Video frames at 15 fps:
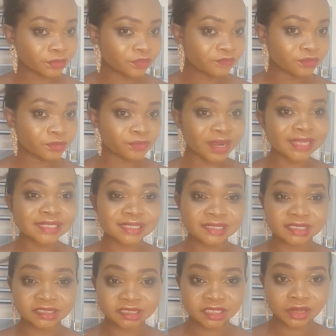You're writing
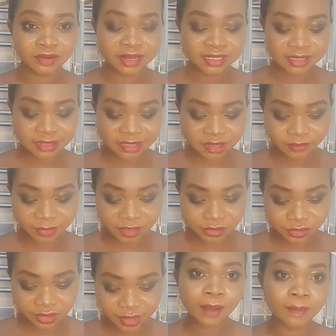the general statement.
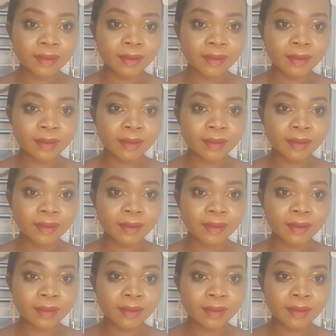Okay,